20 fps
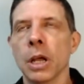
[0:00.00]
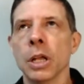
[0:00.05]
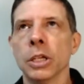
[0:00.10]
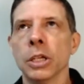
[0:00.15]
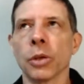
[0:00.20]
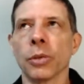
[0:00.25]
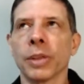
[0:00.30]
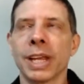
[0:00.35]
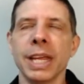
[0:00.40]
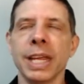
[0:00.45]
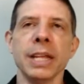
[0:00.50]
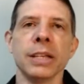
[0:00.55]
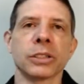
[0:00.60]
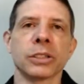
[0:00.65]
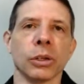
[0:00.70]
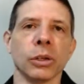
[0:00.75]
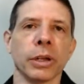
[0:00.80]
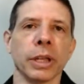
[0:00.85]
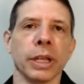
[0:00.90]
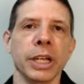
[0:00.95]
So the key is
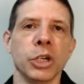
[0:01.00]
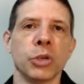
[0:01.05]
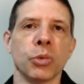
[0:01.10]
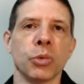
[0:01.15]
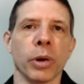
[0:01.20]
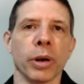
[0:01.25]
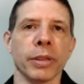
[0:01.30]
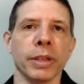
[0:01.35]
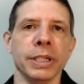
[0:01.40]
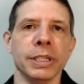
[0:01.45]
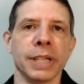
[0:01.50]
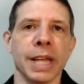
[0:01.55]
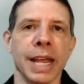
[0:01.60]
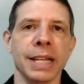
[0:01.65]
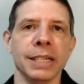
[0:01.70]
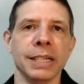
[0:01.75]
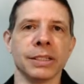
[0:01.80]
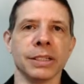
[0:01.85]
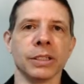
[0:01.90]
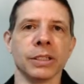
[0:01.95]
to look at each one of these
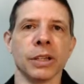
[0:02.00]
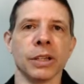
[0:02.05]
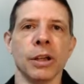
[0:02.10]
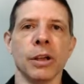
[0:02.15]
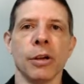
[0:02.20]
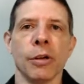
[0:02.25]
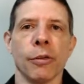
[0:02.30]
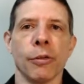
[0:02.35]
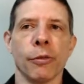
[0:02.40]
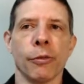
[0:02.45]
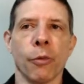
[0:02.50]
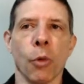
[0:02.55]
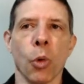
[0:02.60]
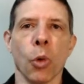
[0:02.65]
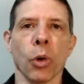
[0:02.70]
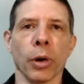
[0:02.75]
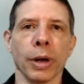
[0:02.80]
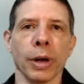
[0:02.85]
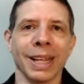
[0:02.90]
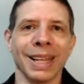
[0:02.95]
cases
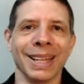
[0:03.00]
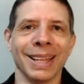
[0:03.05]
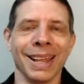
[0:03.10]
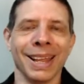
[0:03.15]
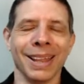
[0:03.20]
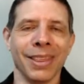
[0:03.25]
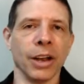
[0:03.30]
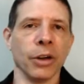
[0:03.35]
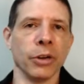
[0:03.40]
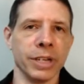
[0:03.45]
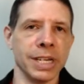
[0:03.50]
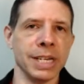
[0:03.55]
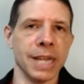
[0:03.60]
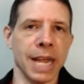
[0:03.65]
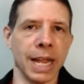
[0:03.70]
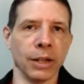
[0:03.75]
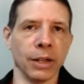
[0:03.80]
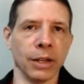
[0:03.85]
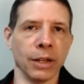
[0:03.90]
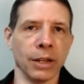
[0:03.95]
for their
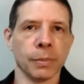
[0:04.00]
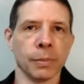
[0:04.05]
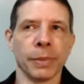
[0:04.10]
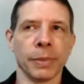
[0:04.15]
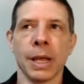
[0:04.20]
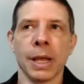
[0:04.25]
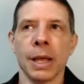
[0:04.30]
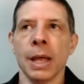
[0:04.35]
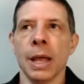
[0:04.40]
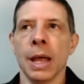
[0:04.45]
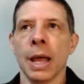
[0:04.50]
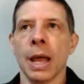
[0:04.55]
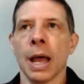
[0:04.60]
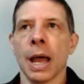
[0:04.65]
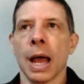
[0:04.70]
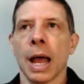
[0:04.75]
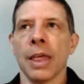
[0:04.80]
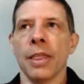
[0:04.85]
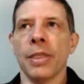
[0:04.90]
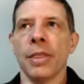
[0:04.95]
details.
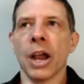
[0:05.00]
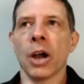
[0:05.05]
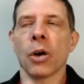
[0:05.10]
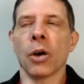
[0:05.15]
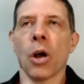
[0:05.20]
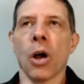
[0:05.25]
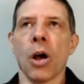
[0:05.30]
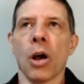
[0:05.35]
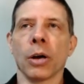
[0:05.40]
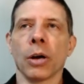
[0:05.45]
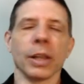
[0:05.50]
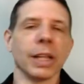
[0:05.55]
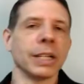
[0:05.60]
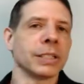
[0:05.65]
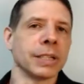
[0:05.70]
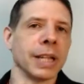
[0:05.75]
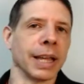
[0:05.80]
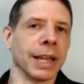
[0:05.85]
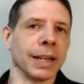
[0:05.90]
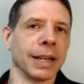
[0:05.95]
Let's
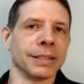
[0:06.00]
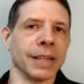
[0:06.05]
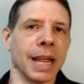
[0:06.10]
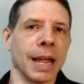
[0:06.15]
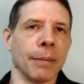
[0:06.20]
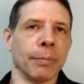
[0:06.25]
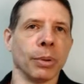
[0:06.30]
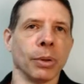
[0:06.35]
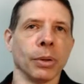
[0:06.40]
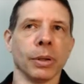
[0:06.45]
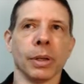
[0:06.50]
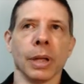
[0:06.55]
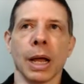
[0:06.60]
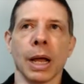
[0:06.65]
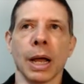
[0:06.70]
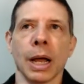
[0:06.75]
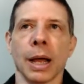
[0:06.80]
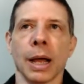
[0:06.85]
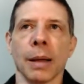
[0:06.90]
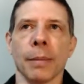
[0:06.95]
take an
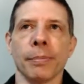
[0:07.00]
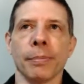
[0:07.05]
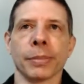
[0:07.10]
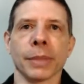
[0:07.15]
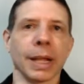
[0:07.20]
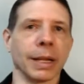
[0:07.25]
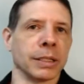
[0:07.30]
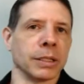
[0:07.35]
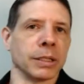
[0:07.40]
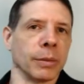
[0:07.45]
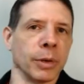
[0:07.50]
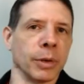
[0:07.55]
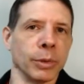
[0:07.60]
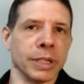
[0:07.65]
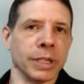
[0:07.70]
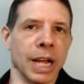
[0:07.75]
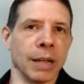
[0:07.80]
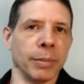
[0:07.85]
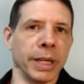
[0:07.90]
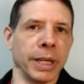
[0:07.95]
example, like somebody with
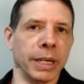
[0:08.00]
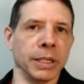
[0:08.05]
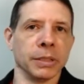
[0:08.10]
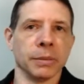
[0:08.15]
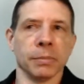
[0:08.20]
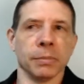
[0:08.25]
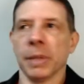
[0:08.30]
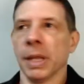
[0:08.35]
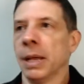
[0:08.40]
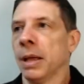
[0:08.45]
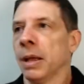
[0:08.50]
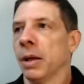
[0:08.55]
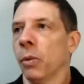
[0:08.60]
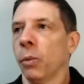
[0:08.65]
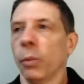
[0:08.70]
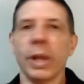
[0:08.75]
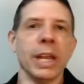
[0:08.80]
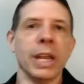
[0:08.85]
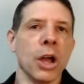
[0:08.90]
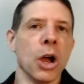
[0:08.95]
diabetes.
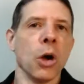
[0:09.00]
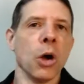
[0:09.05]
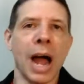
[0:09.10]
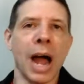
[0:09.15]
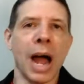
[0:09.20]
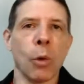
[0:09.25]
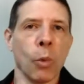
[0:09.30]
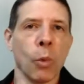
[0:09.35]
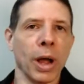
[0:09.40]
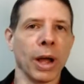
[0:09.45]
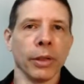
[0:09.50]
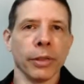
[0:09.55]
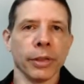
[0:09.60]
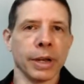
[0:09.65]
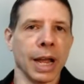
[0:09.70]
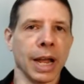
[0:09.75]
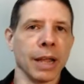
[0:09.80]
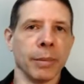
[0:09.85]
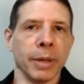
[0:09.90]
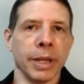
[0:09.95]
We know how well the
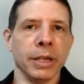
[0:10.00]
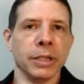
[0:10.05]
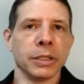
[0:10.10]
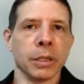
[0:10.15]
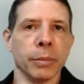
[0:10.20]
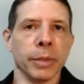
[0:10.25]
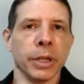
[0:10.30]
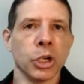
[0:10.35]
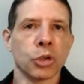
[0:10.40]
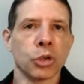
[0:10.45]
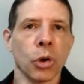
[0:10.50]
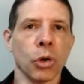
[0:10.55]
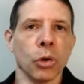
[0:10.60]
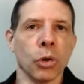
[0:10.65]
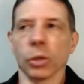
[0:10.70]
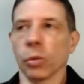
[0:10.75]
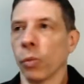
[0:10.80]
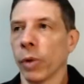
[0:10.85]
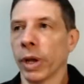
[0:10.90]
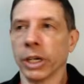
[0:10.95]
diabetes can be
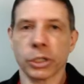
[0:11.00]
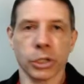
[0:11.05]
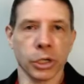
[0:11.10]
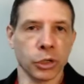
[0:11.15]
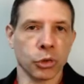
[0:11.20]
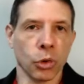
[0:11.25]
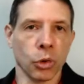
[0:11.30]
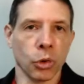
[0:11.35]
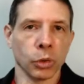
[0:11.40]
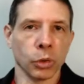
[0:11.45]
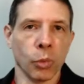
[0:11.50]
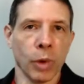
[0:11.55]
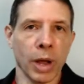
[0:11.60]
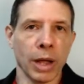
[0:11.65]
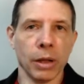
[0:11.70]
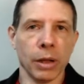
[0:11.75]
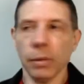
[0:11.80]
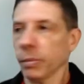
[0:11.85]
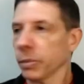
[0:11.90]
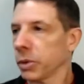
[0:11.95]
controlled. When it's controlled
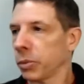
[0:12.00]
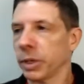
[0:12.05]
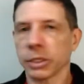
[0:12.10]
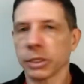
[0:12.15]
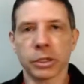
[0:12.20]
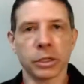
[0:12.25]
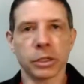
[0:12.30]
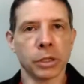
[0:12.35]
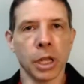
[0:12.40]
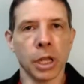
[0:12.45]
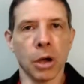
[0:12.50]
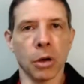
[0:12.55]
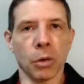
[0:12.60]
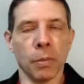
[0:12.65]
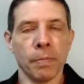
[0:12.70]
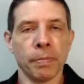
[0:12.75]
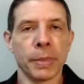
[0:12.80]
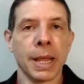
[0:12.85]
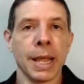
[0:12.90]
well, the risk is low.